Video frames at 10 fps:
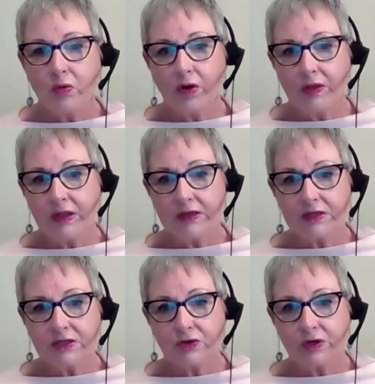who are in the
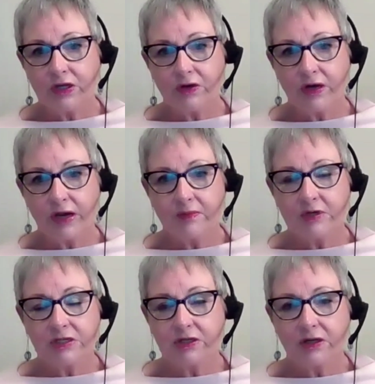industry here in
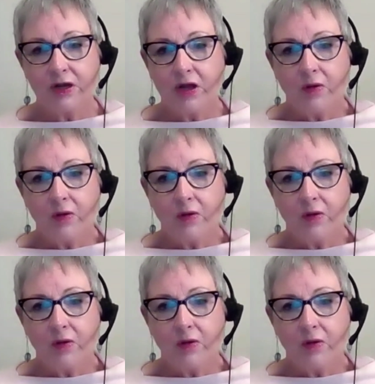Edmonton,